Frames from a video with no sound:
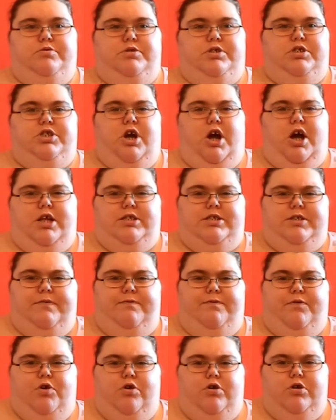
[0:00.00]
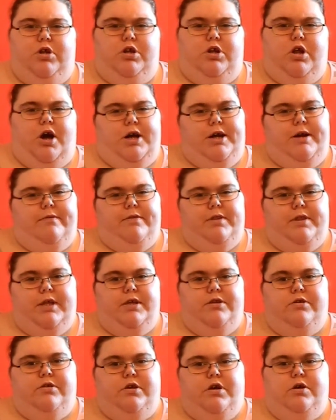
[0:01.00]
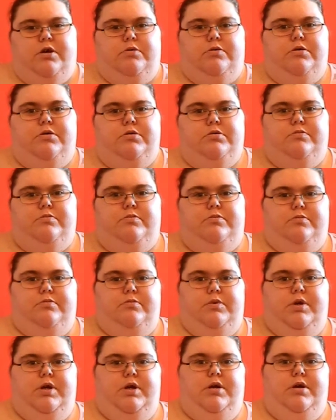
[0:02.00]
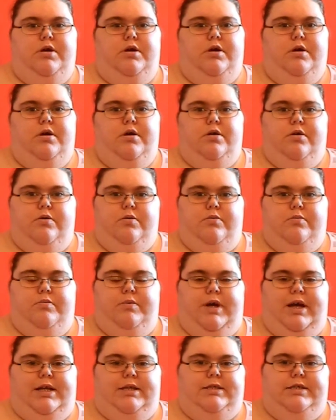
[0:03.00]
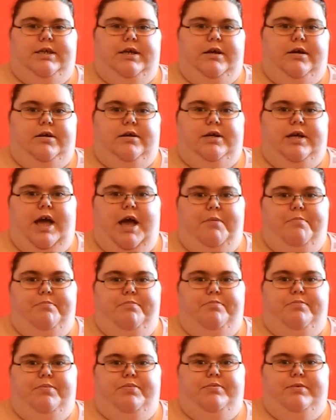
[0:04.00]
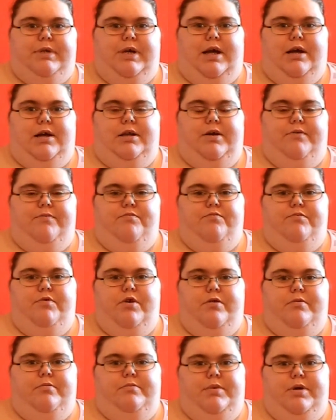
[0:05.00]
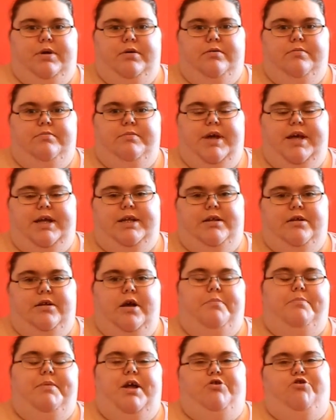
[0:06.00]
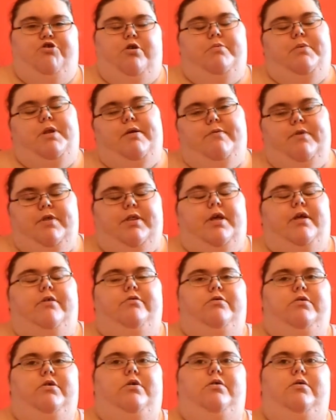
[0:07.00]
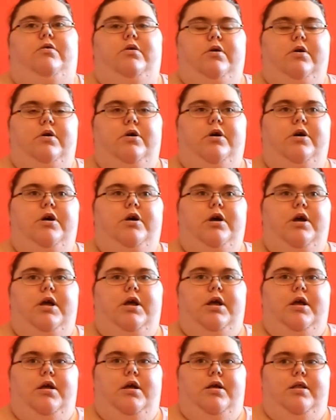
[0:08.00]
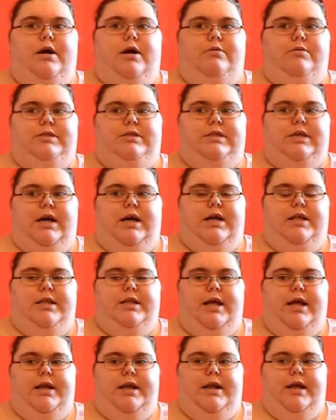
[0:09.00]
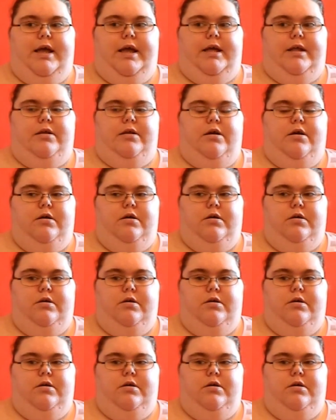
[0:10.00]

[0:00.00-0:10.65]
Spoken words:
starting to fall a lot and everything. So we had to get a living room made into a bedroom and everything. So that was that. And then in